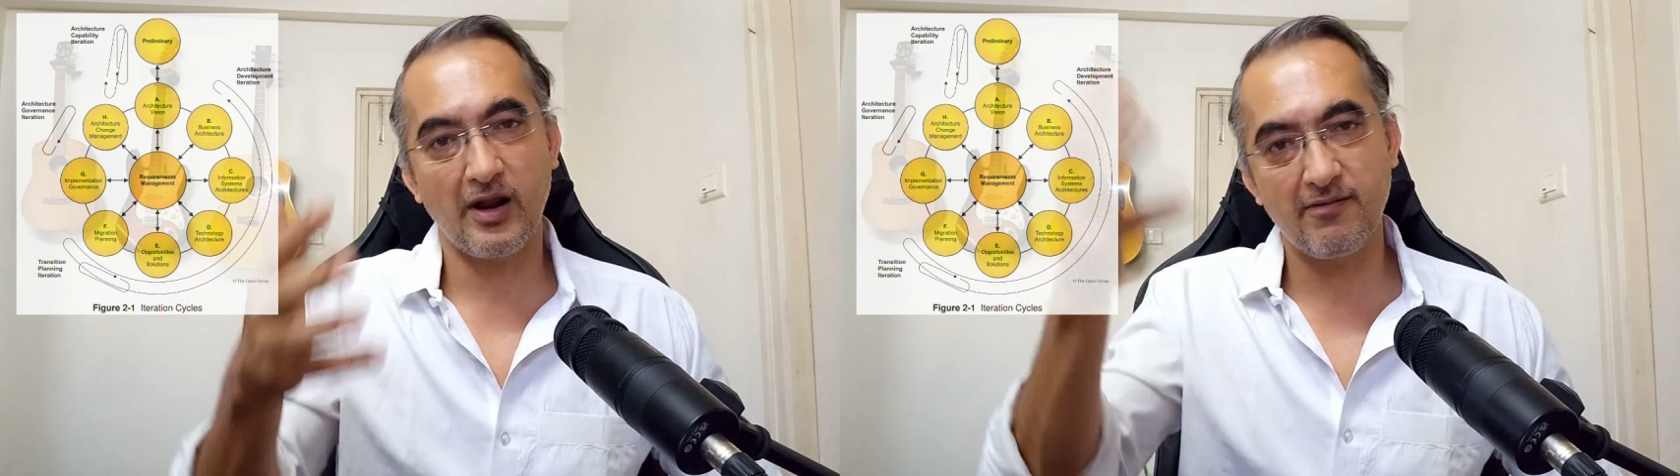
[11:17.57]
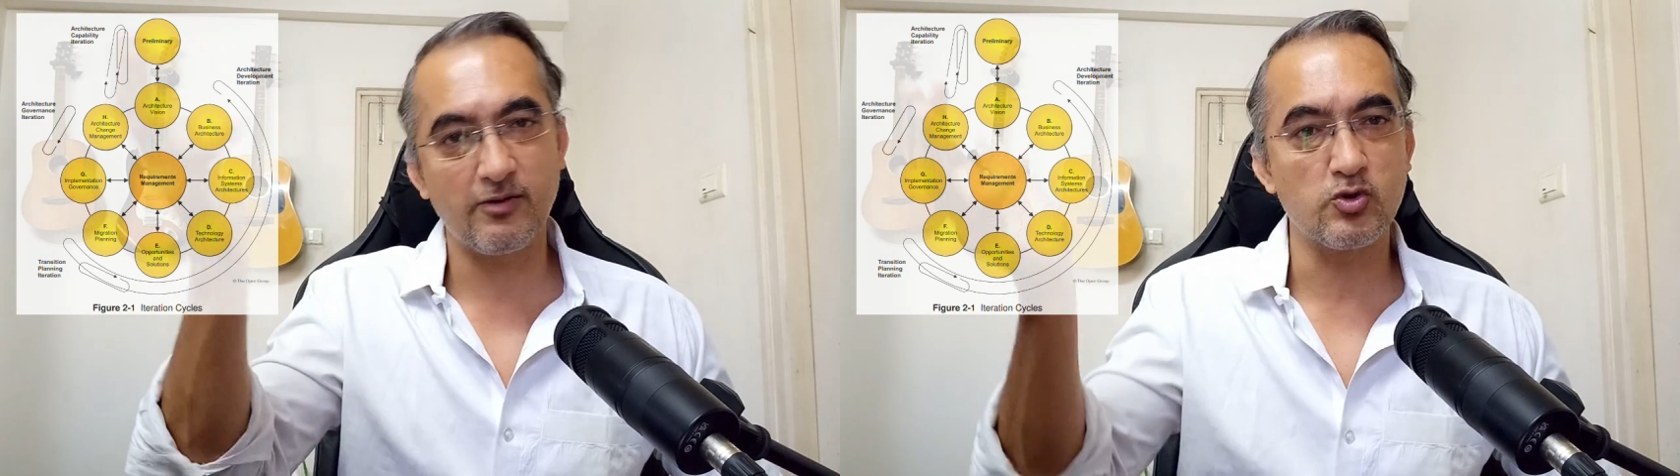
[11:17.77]

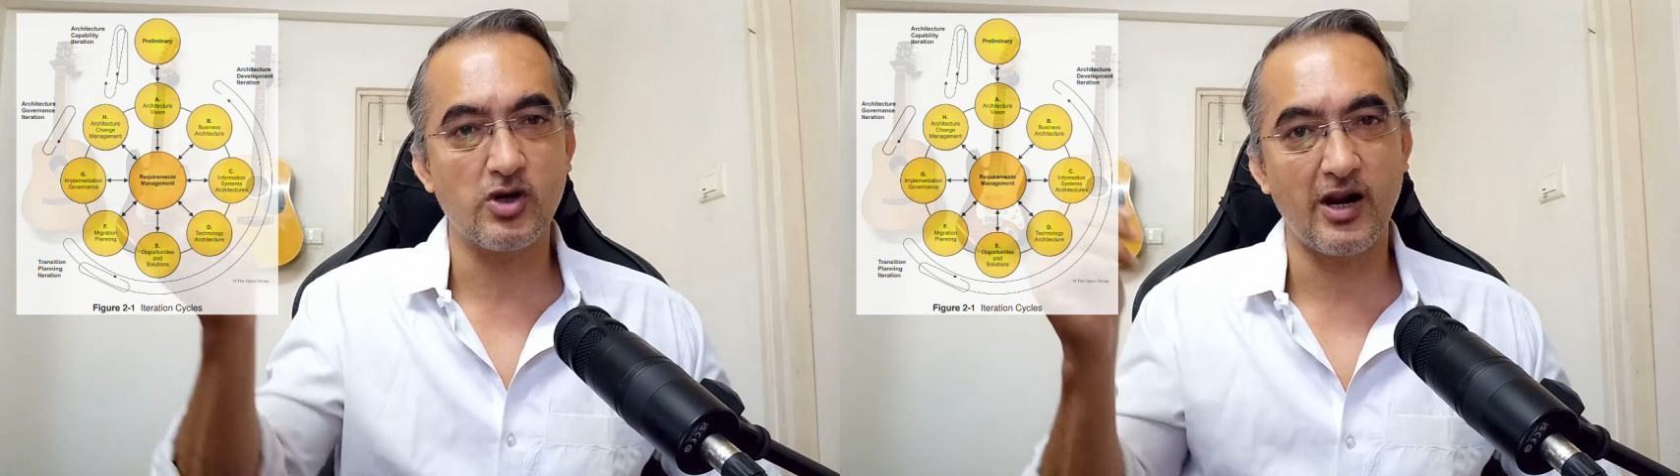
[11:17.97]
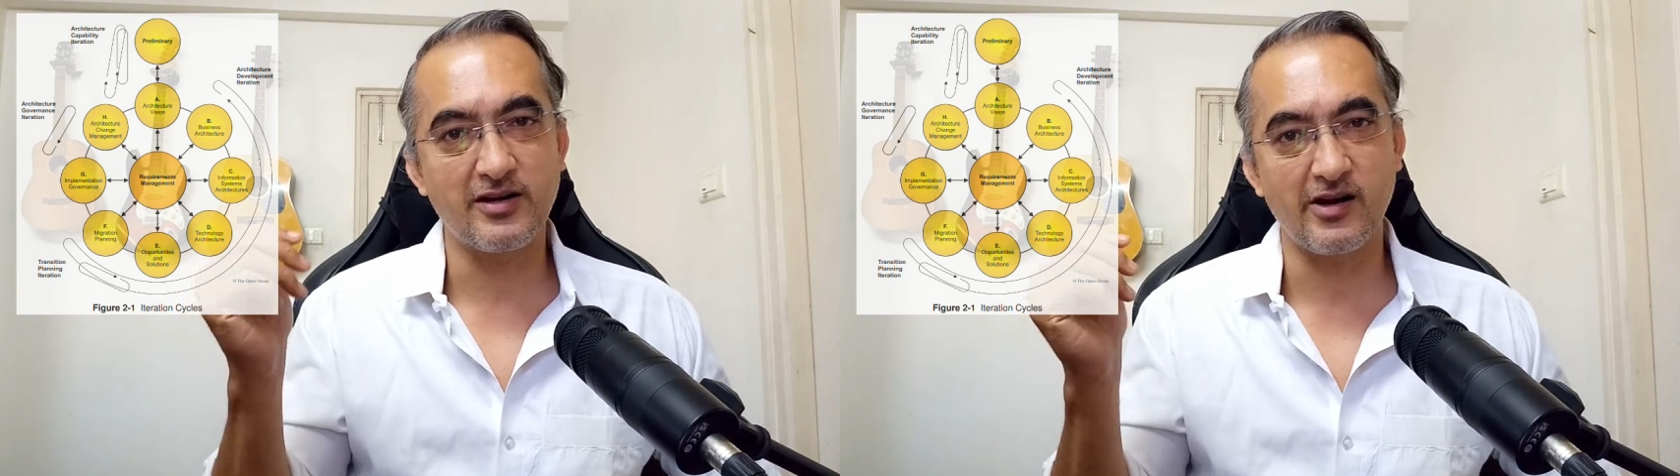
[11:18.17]
a
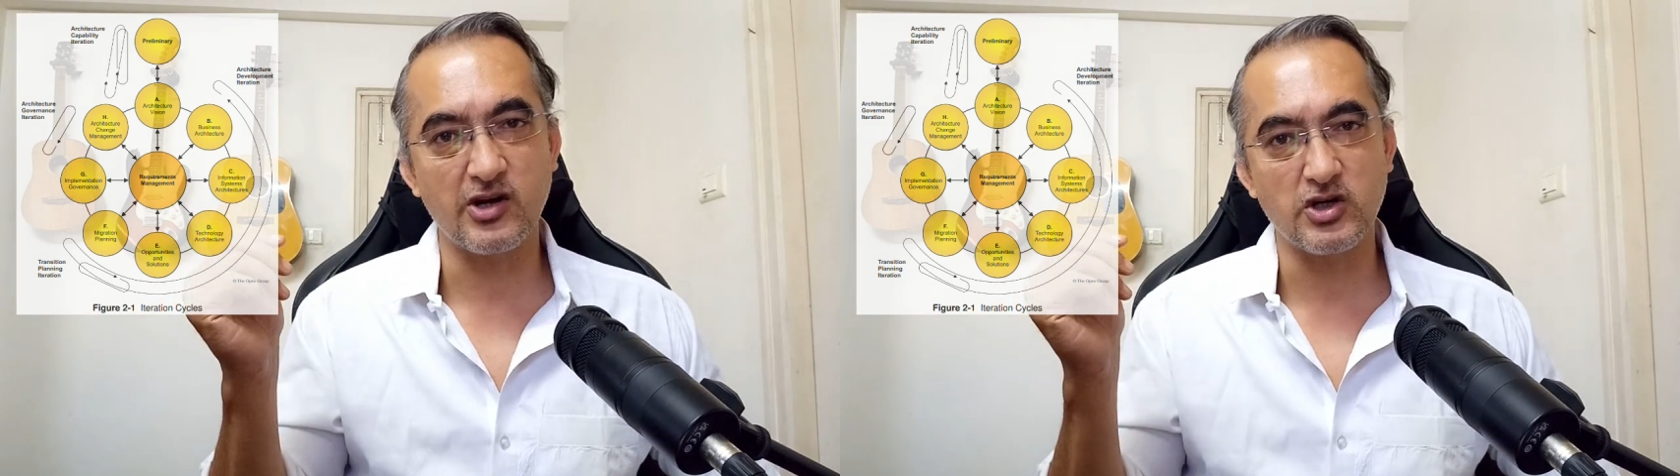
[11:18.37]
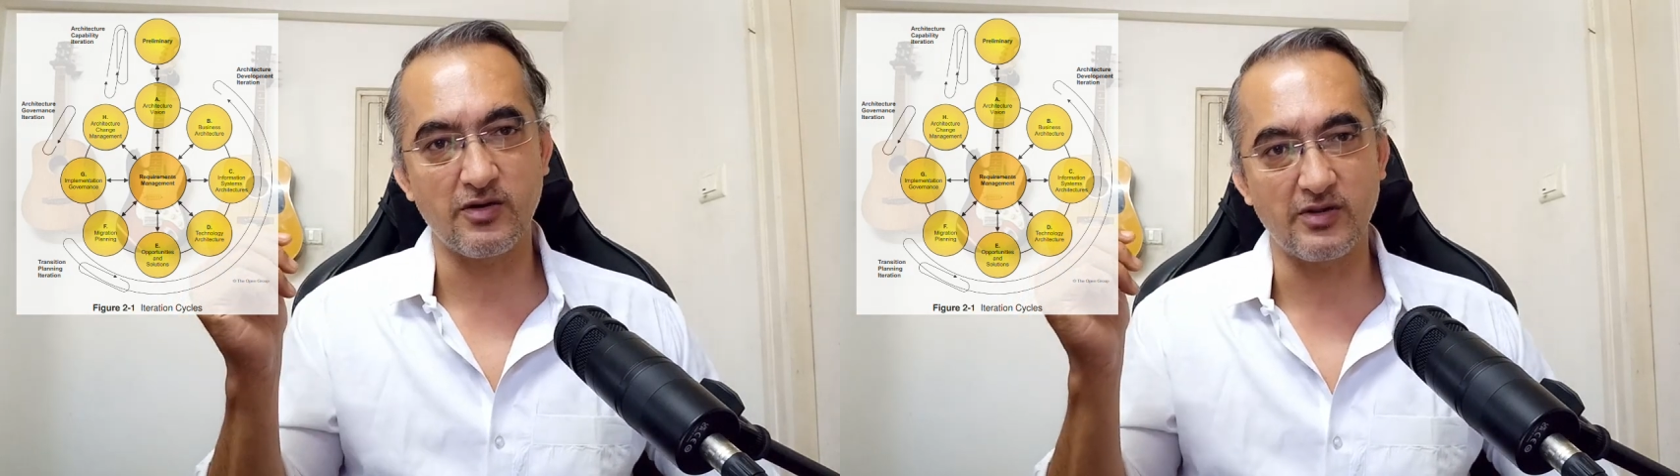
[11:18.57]
future
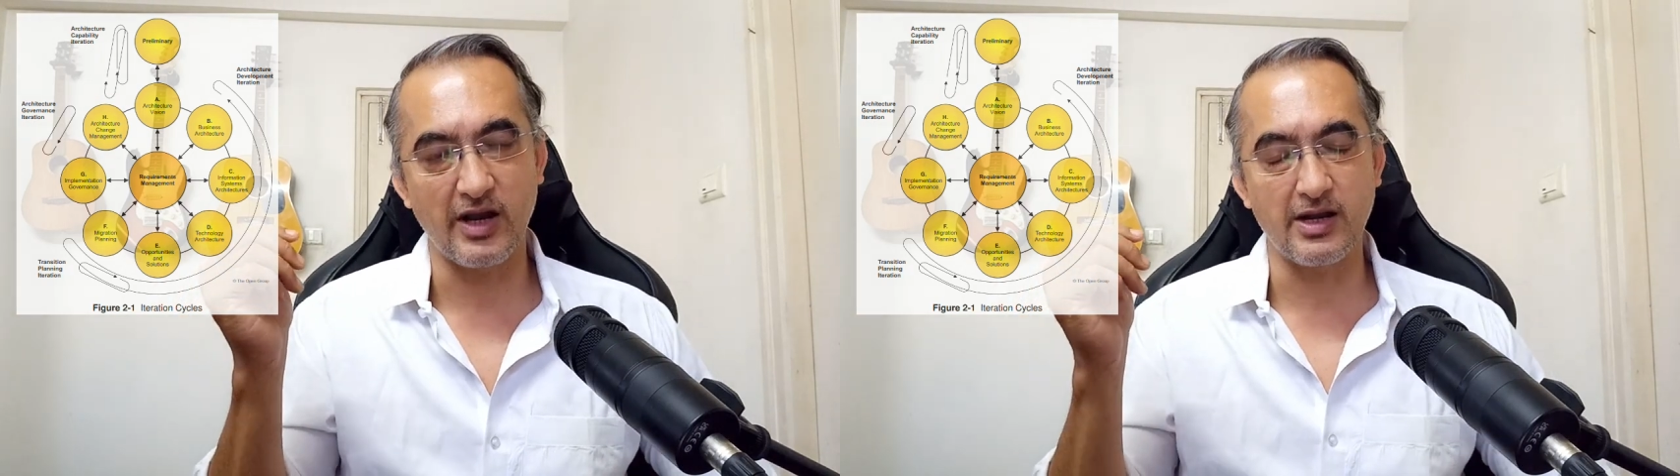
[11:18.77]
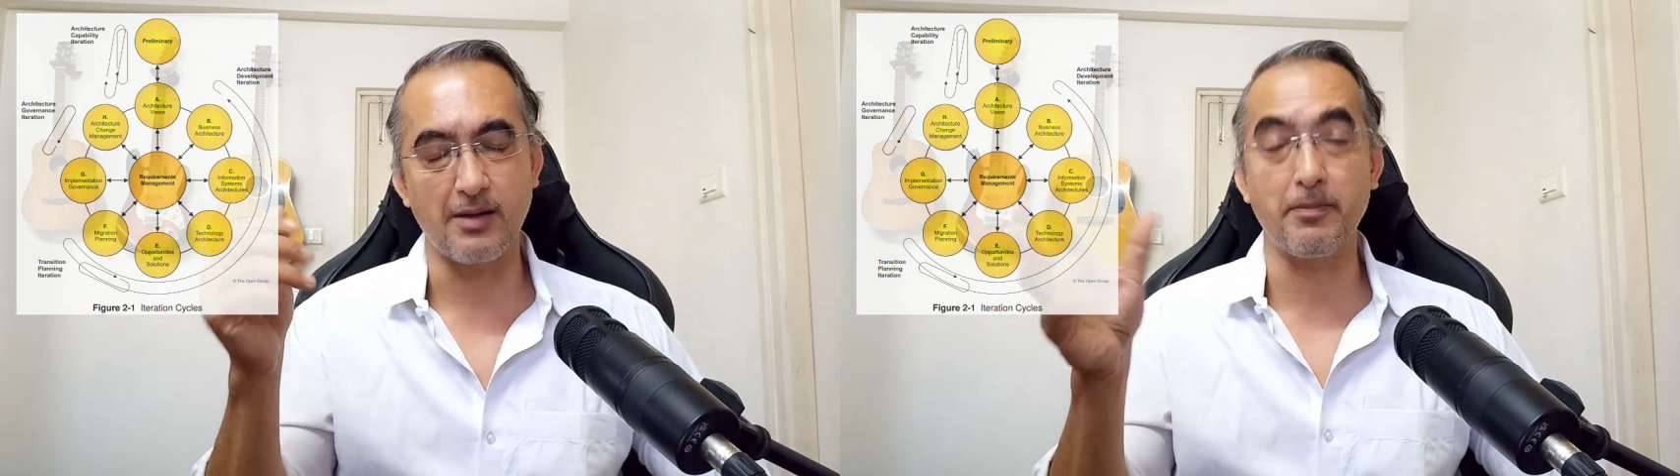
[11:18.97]
iteration of the ADM.